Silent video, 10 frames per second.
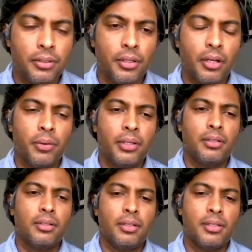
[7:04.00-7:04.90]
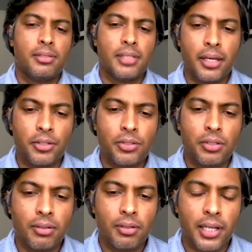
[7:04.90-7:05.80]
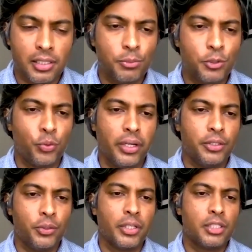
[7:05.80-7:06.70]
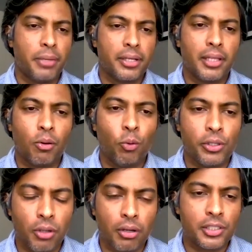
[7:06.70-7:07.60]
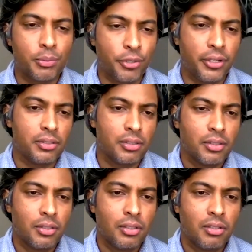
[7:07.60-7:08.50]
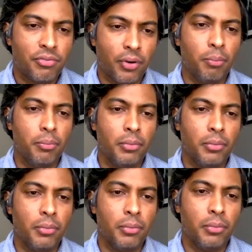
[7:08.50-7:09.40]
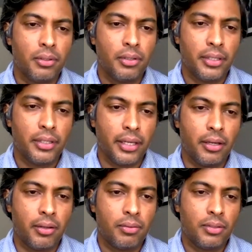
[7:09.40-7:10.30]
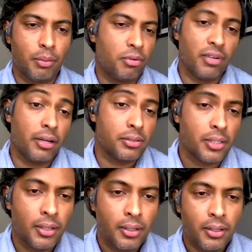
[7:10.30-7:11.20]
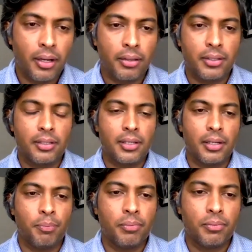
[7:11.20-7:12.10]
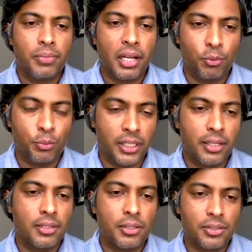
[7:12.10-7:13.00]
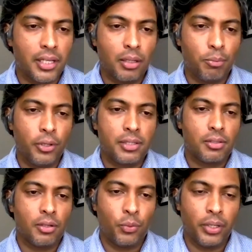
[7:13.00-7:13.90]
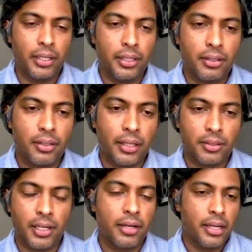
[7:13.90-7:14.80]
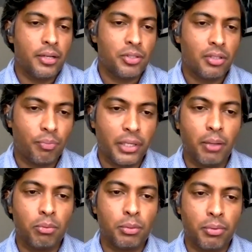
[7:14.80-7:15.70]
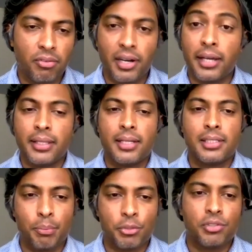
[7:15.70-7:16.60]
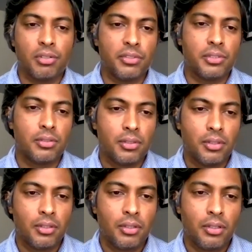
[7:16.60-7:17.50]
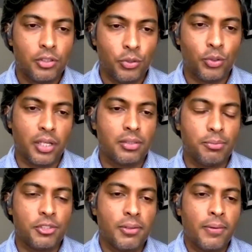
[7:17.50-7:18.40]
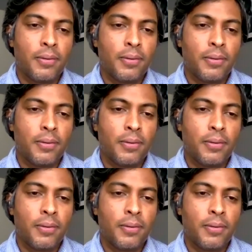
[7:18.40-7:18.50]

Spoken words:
In this age, customers really do expect that always-on experience from their providers. And I think platforms, again, such as AWS are really at the cutting edge of being able to provide that type of service to customers.